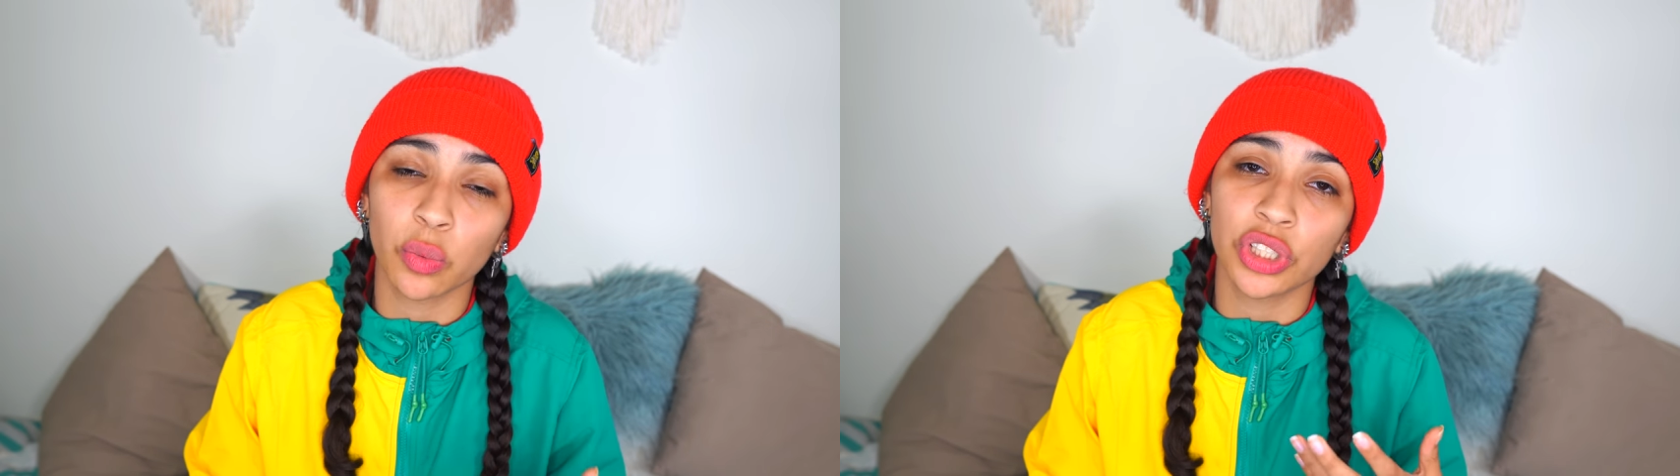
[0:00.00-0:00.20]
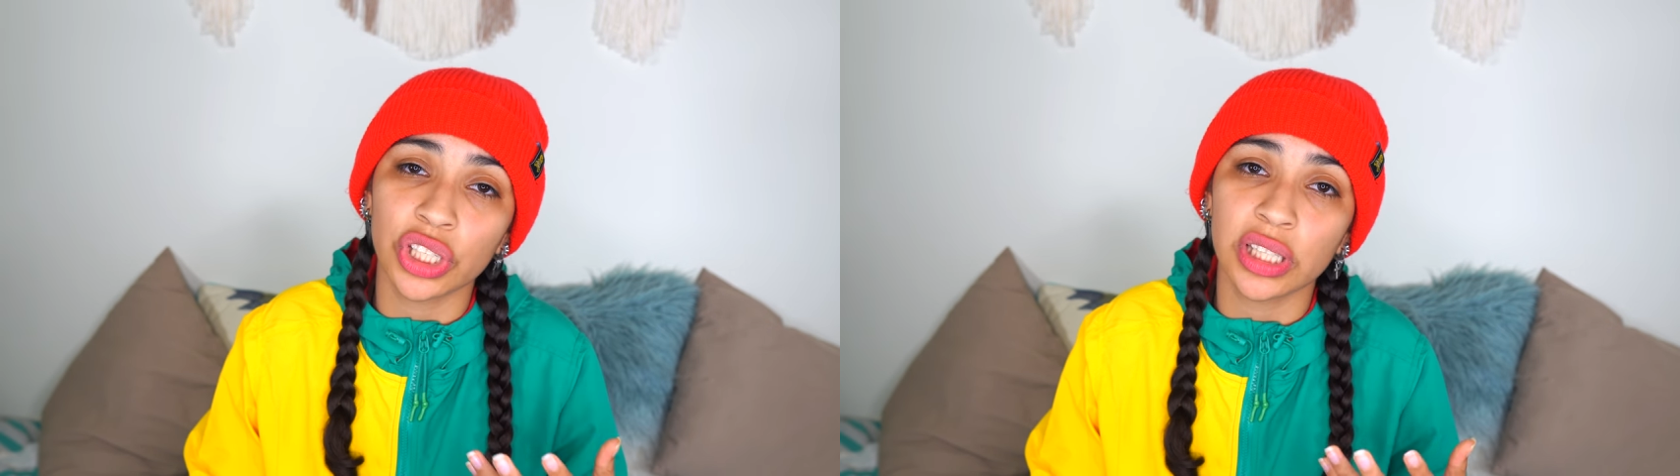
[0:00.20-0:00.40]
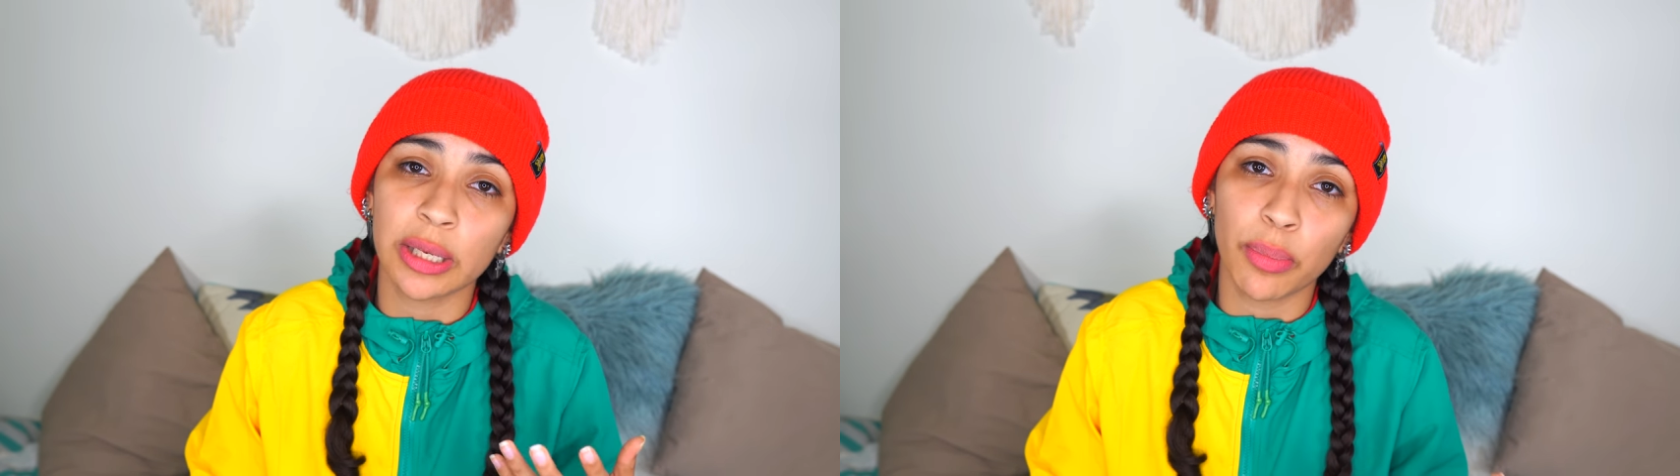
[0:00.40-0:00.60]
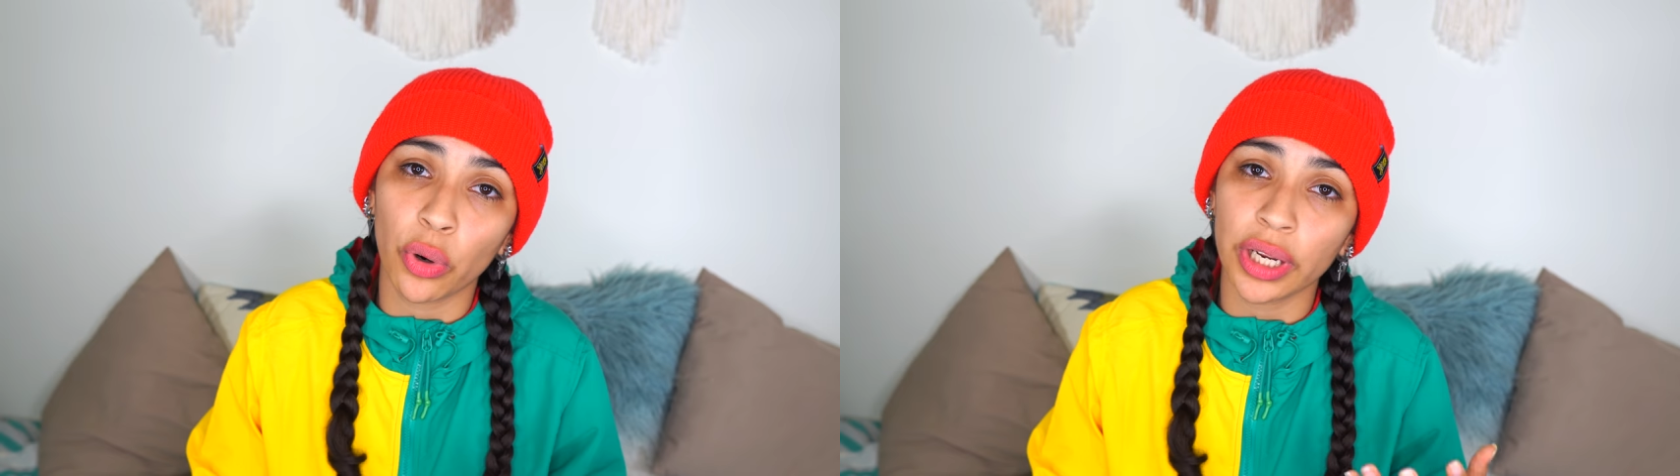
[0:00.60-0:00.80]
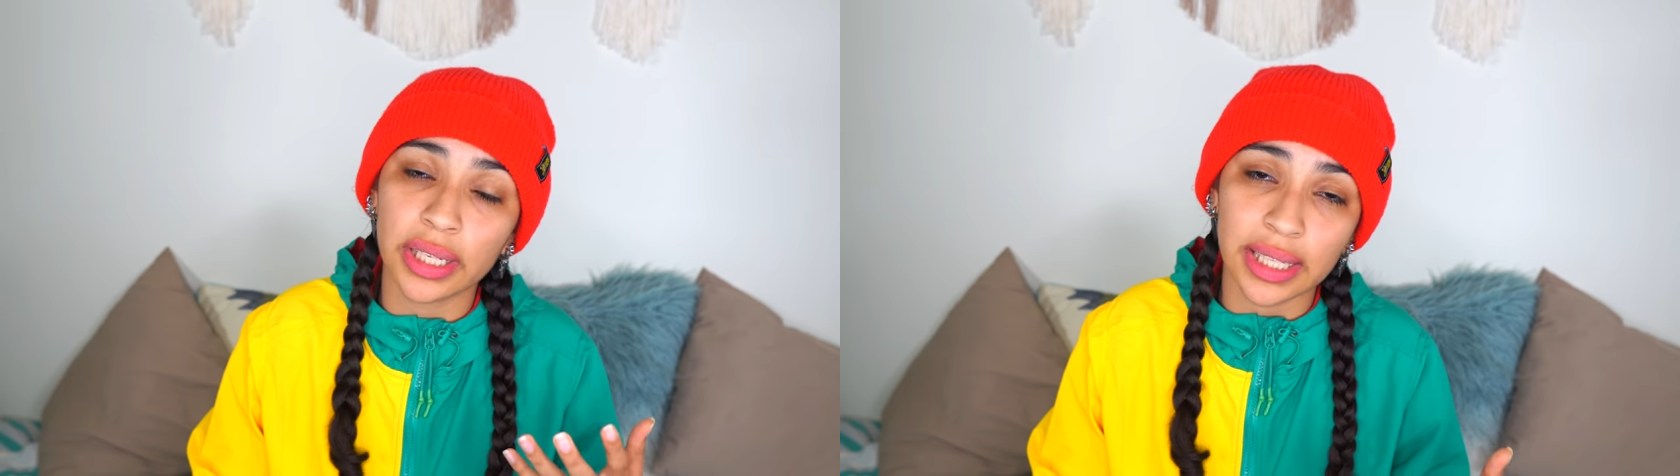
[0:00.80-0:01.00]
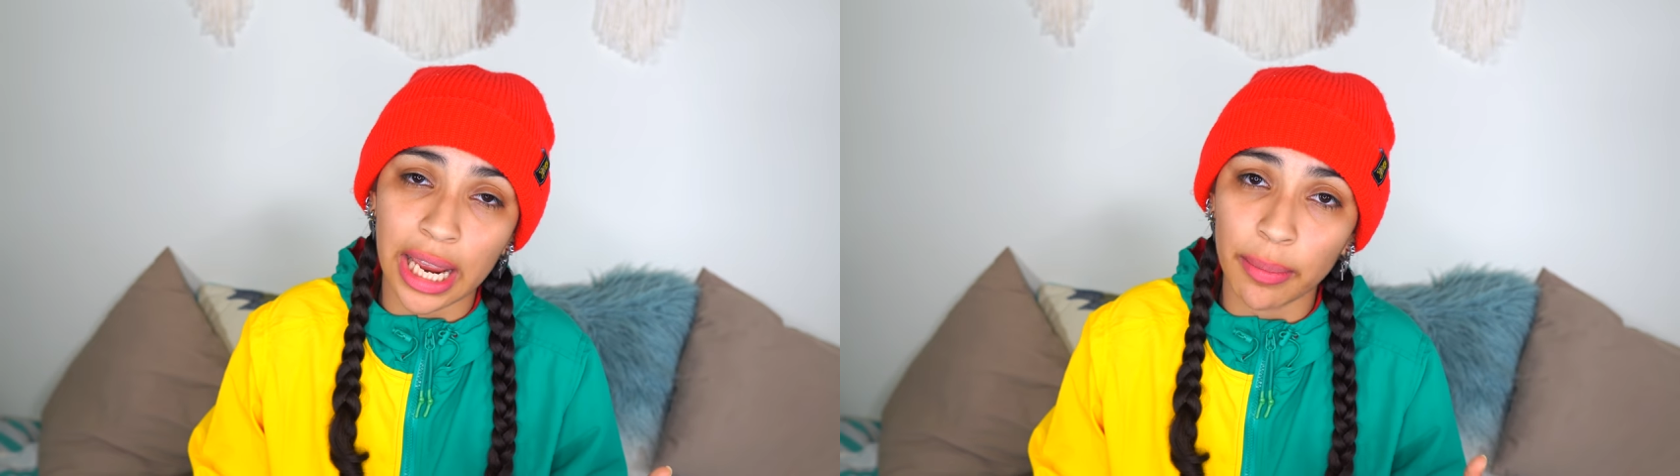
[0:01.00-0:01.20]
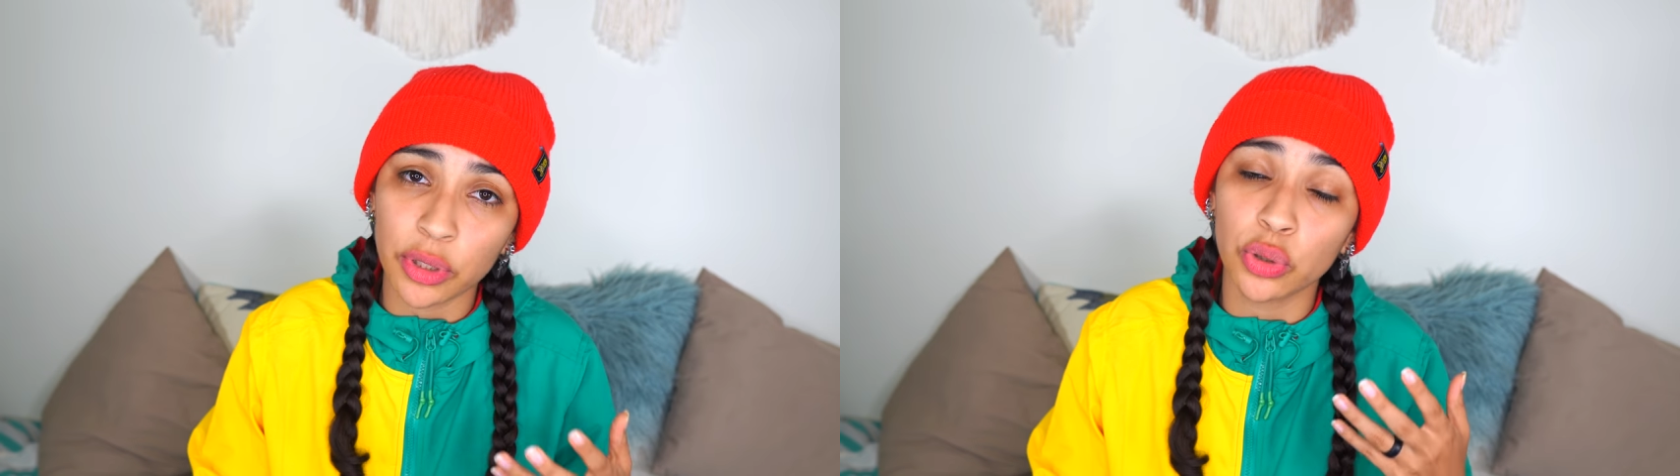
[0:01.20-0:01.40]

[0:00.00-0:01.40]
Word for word: which is the board exam